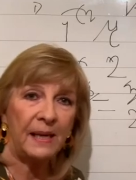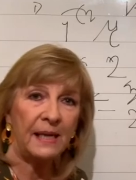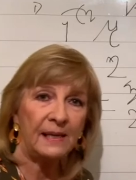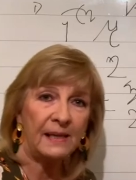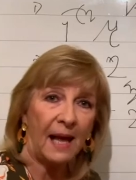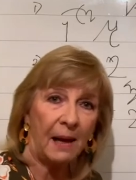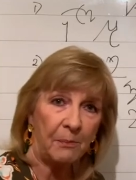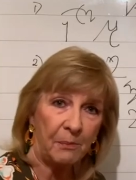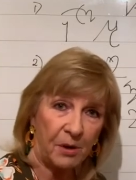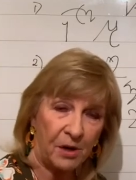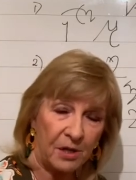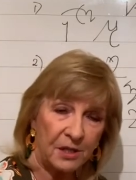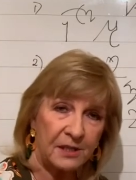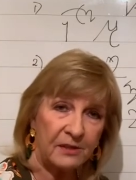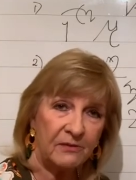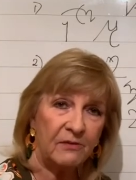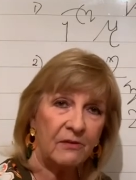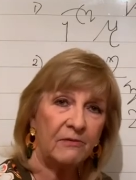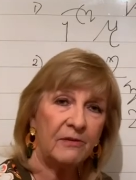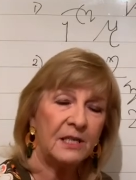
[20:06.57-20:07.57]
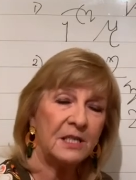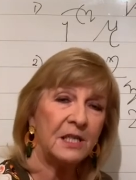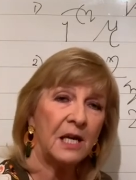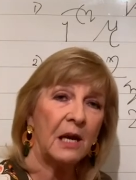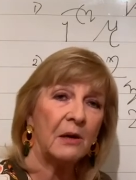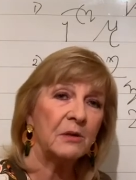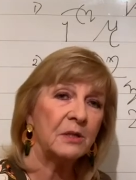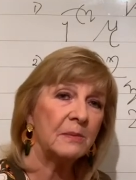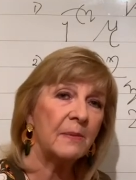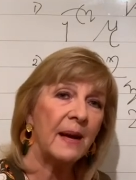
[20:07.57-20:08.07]
that part of the video
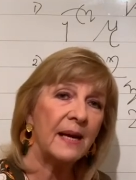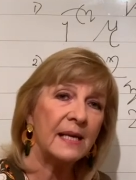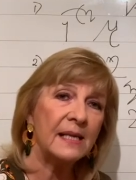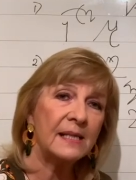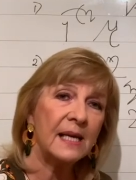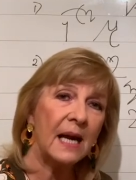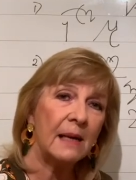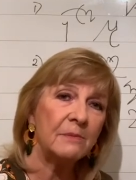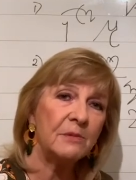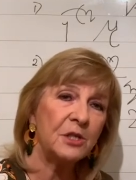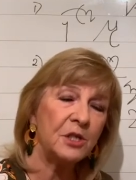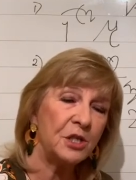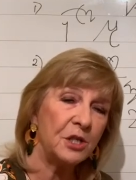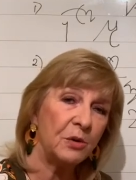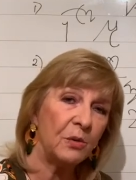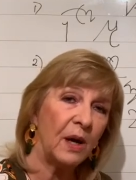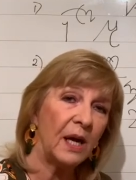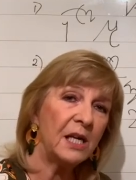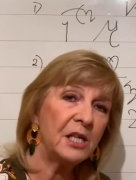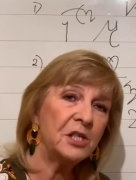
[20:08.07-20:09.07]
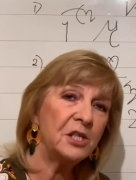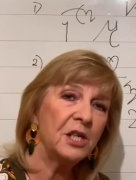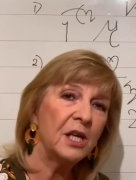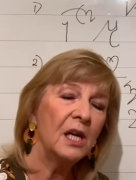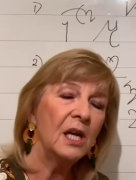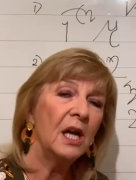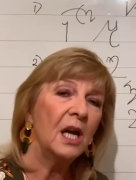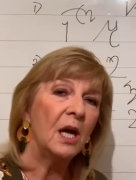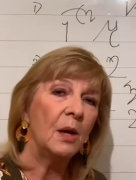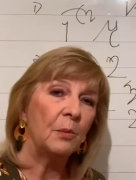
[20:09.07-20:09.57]
as many times as you wish,
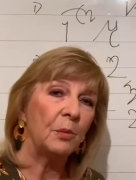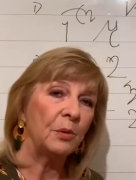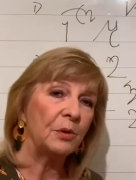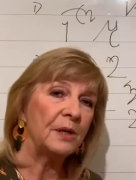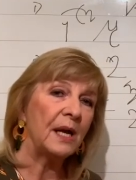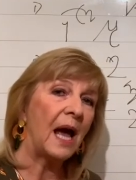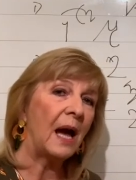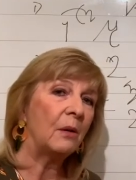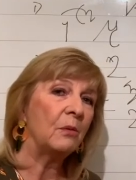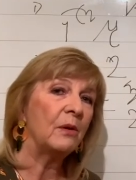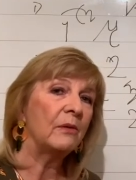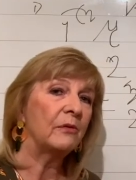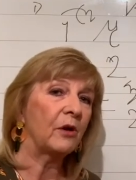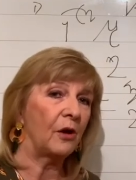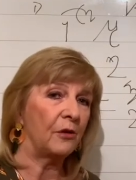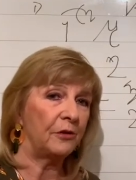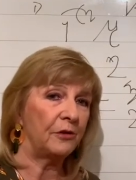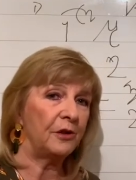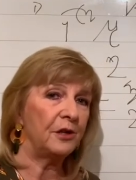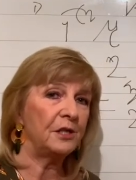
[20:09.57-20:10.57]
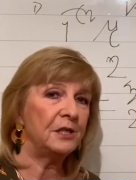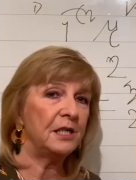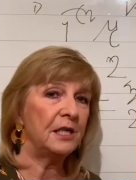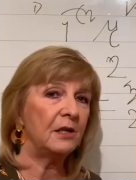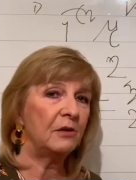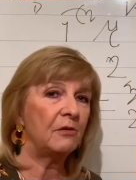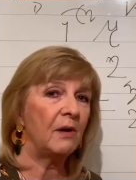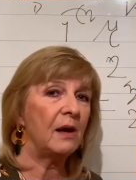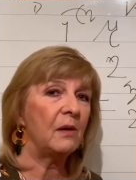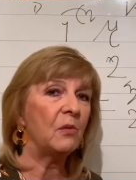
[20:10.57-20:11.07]
but now we've got
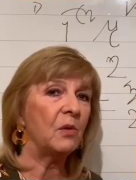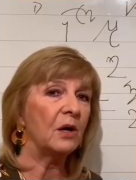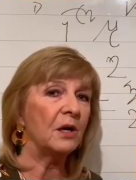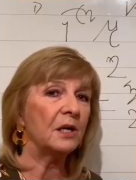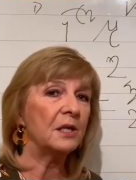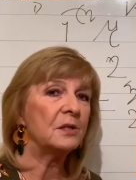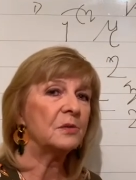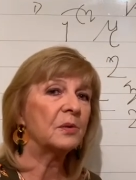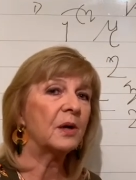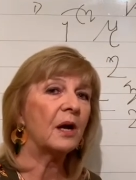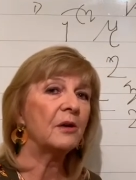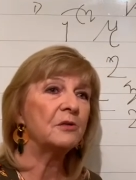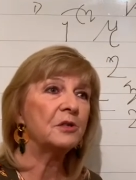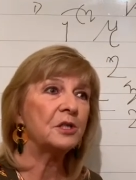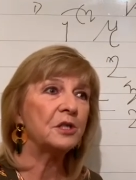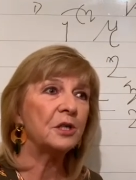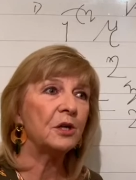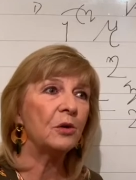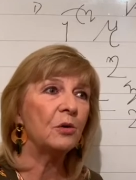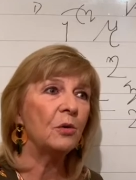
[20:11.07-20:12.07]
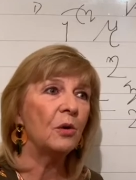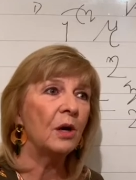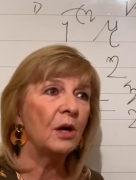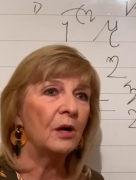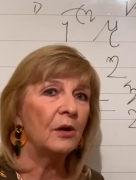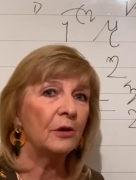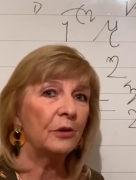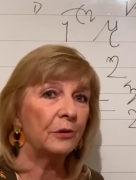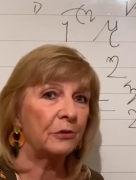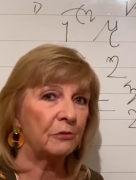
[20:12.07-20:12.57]
33 words. We're going to do
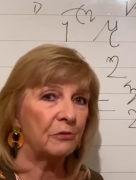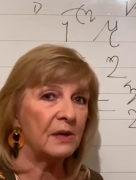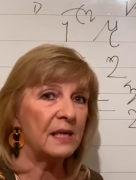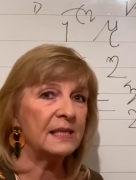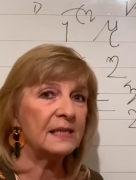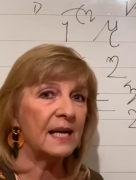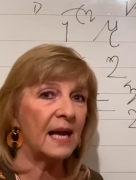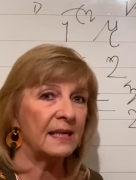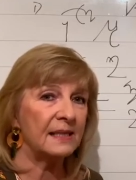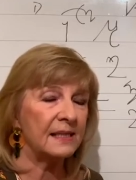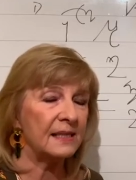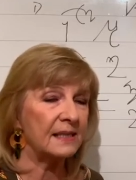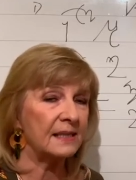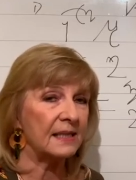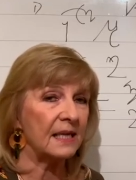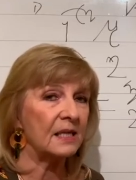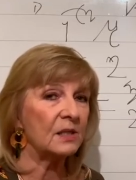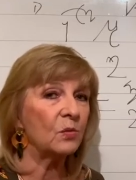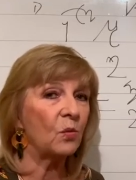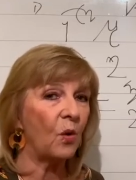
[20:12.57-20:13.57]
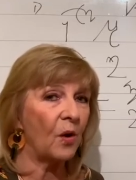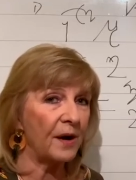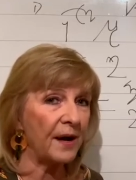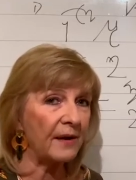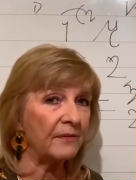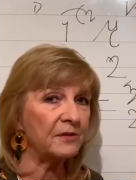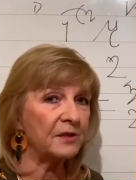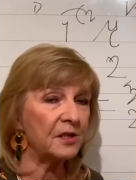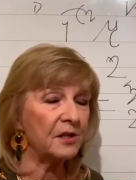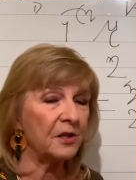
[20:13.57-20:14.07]
3 sentences, one
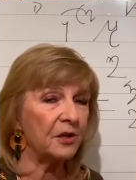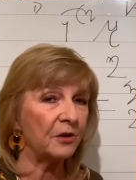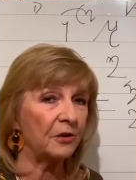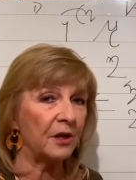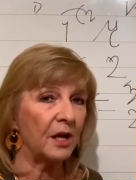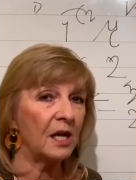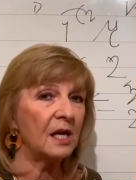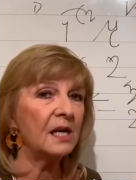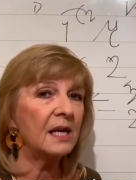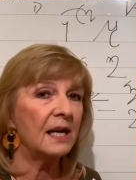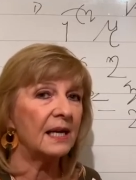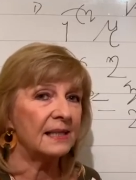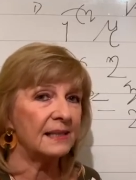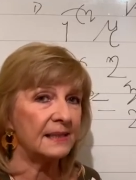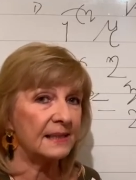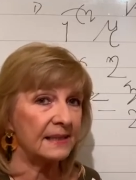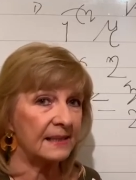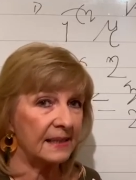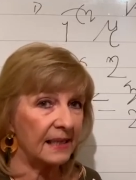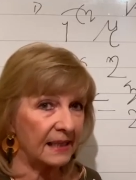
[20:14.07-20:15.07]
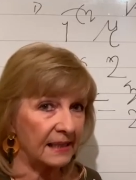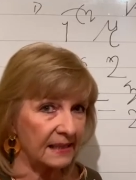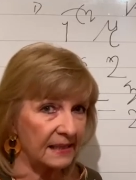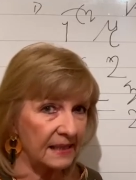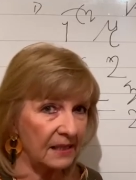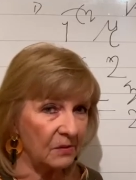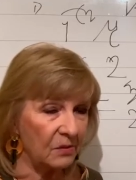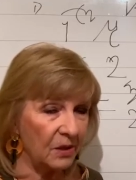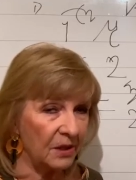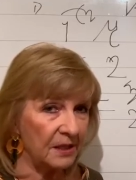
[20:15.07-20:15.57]
after the other, at 60
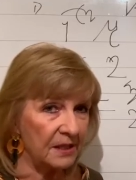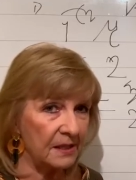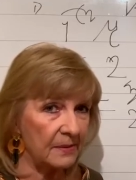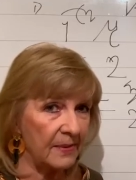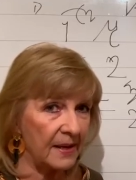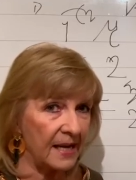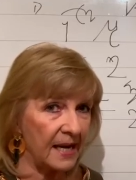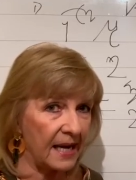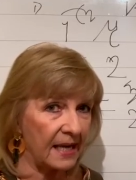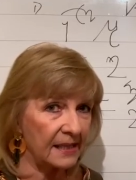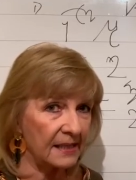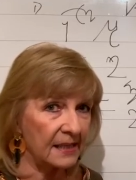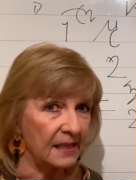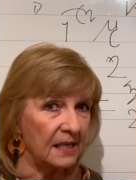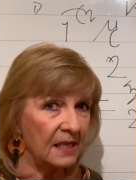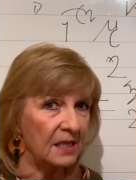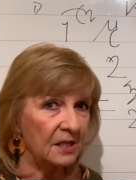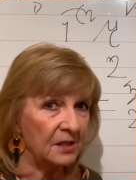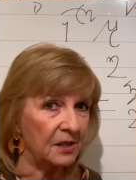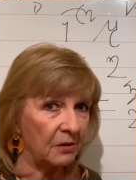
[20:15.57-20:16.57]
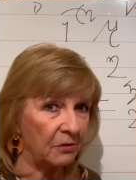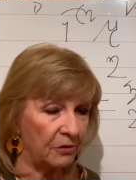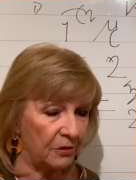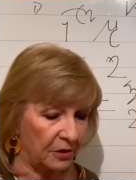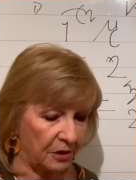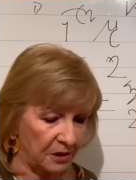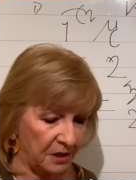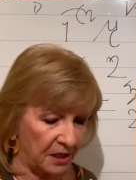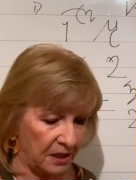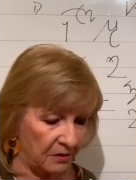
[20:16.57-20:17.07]
words a minute, so
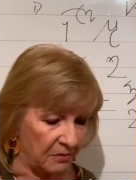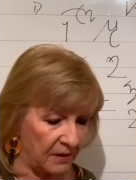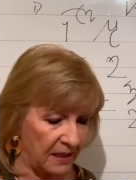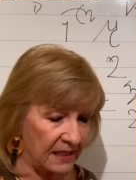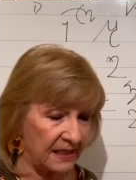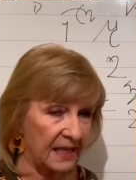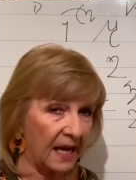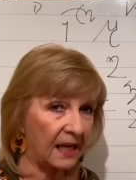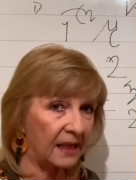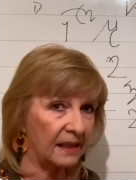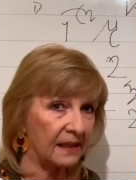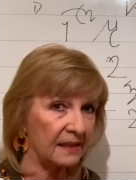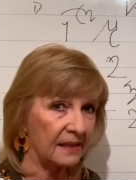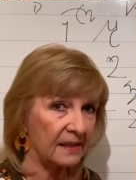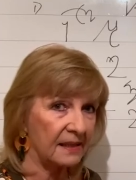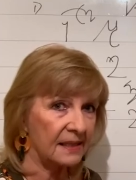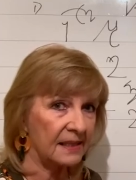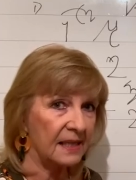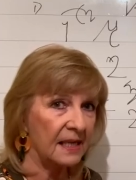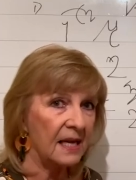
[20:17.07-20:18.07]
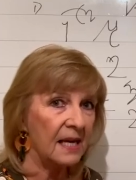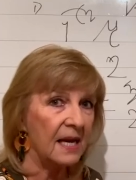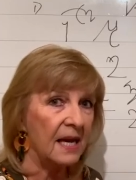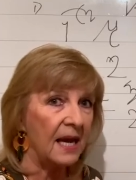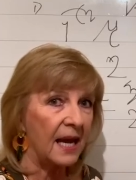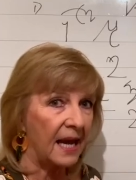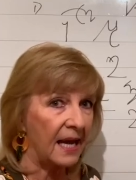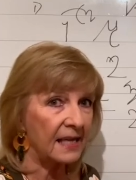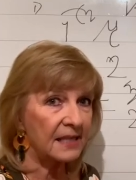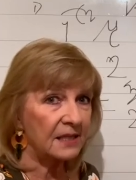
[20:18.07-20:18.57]
33 seconds.
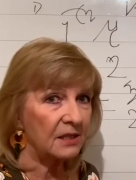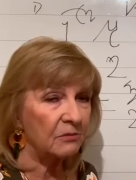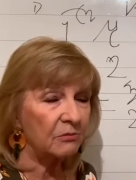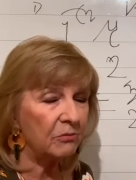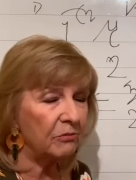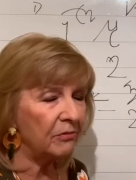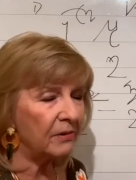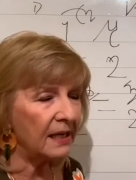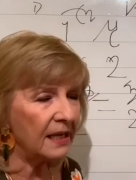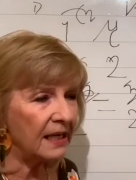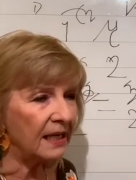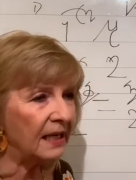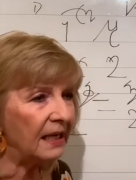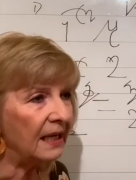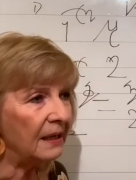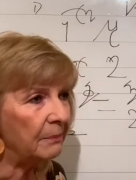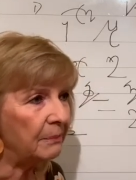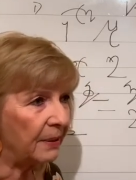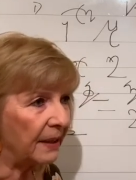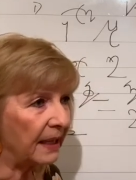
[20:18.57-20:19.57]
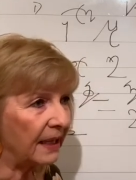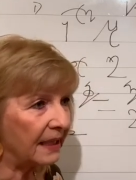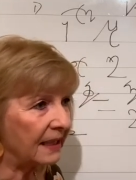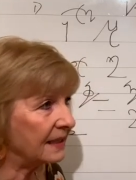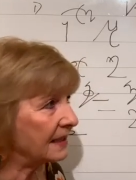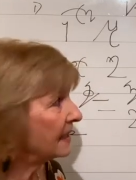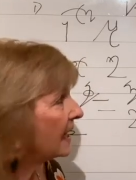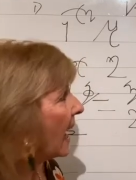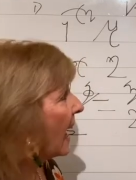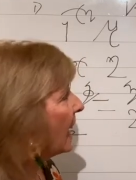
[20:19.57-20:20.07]
It's a really big
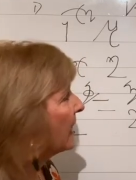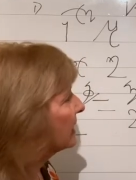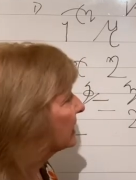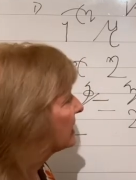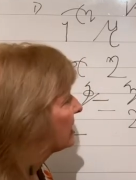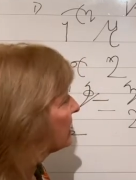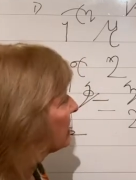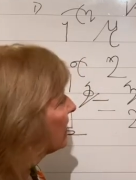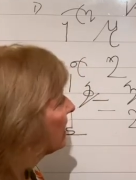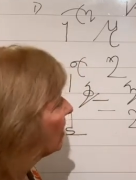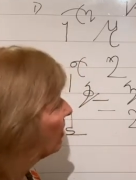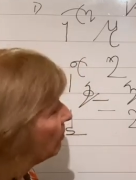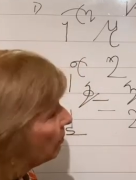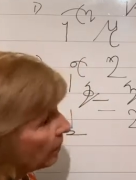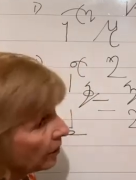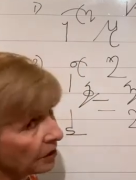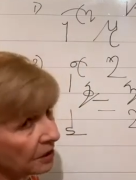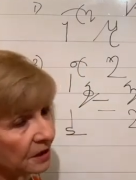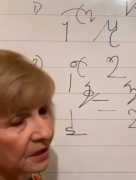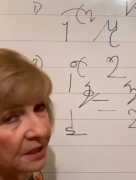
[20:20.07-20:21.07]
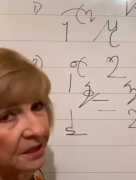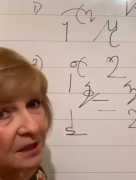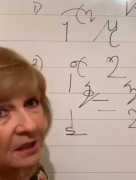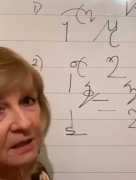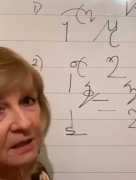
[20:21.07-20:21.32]
test, but